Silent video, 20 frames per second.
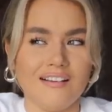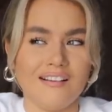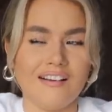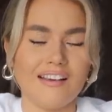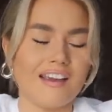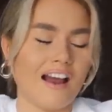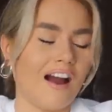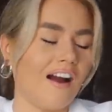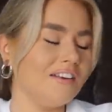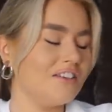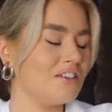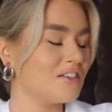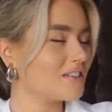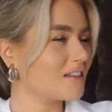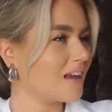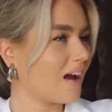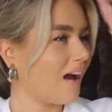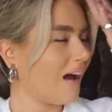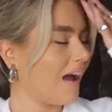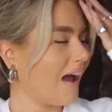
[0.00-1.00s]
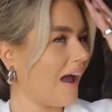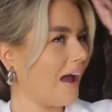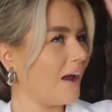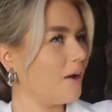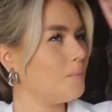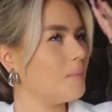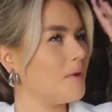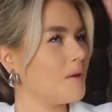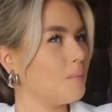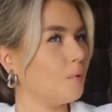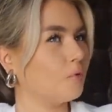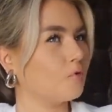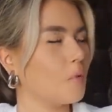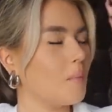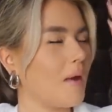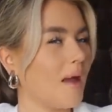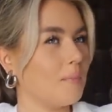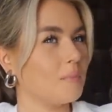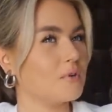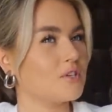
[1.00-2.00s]
like, I just, how people
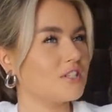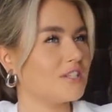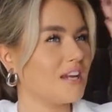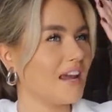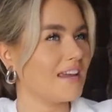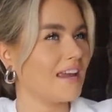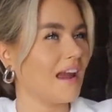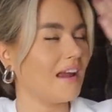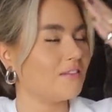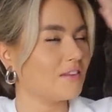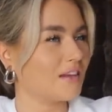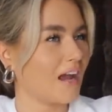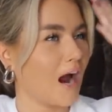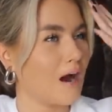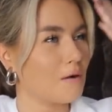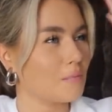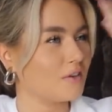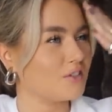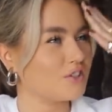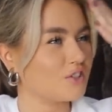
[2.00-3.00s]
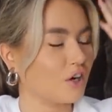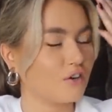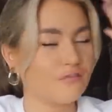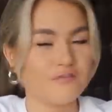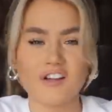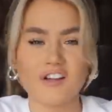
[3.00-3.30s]
remember to take out the camera and start